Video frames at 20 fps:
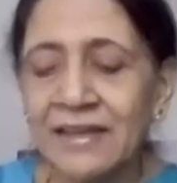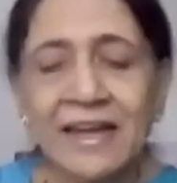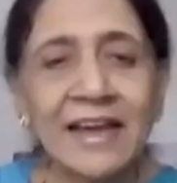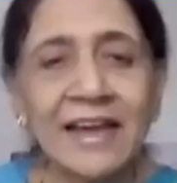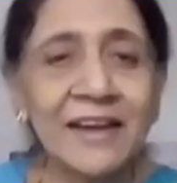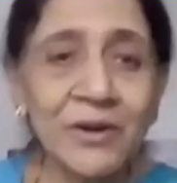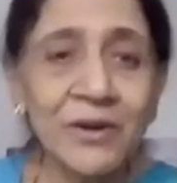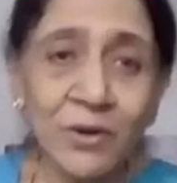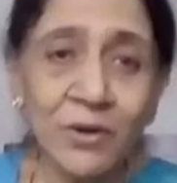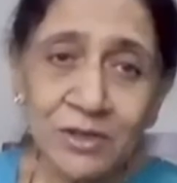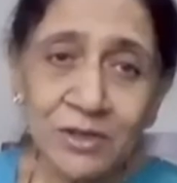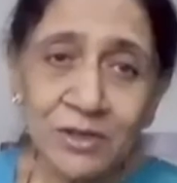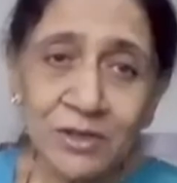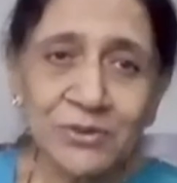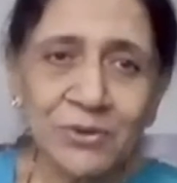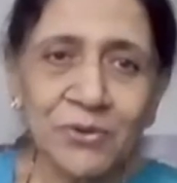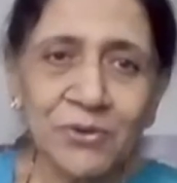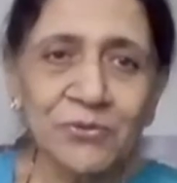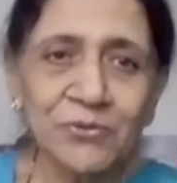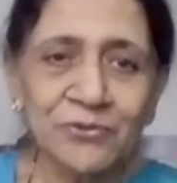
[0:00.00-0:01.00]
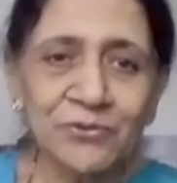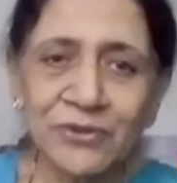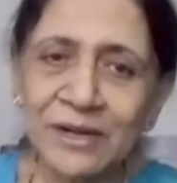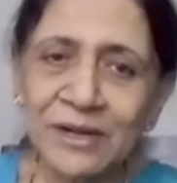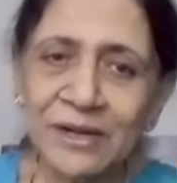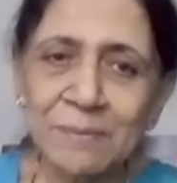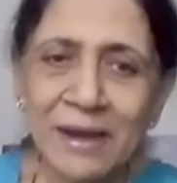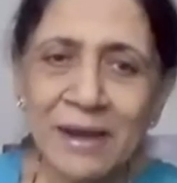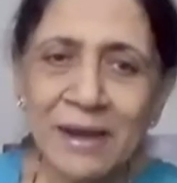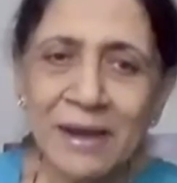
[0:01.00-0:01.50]
and also
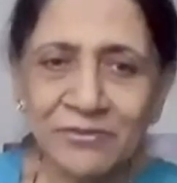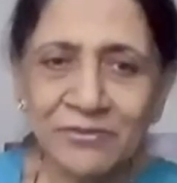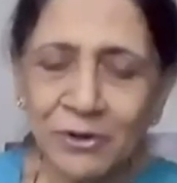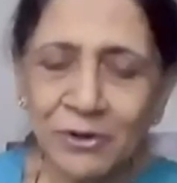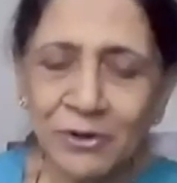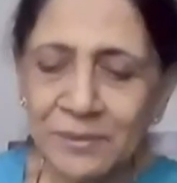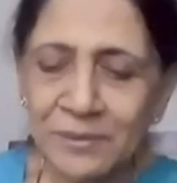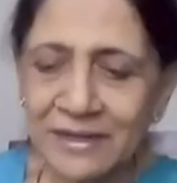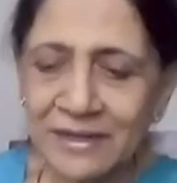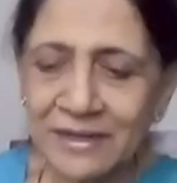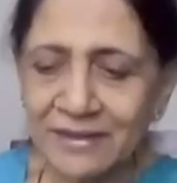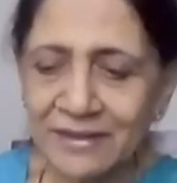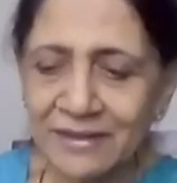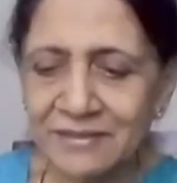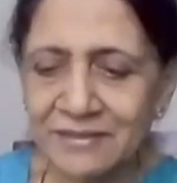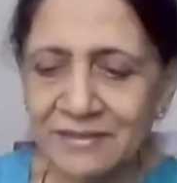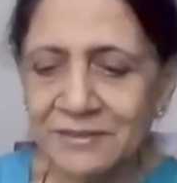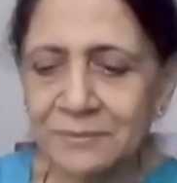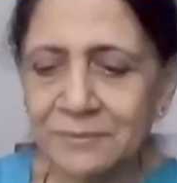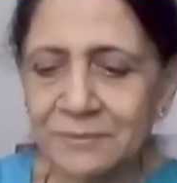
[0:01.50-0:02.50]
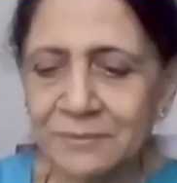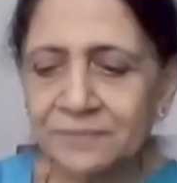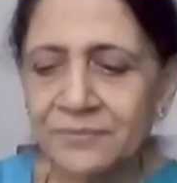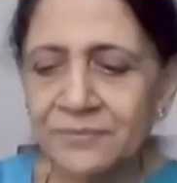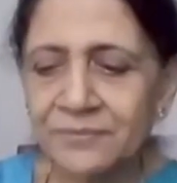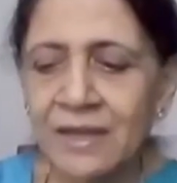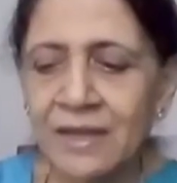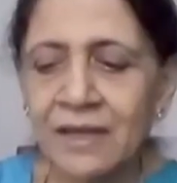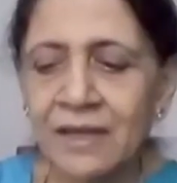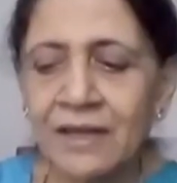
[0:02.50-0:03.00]
feedback from interns.
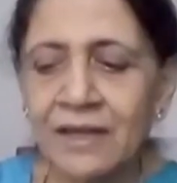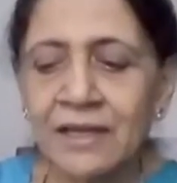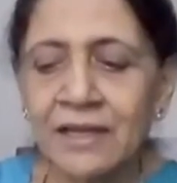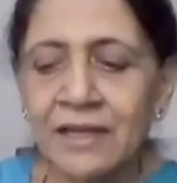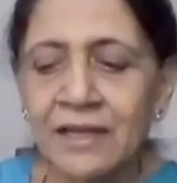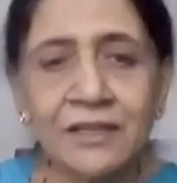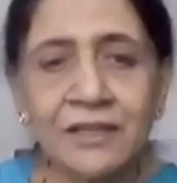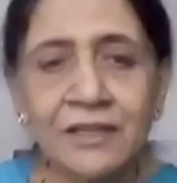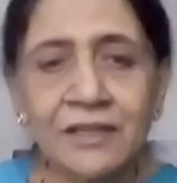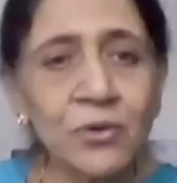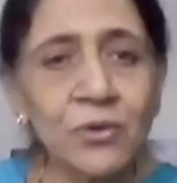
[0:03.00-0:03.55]
The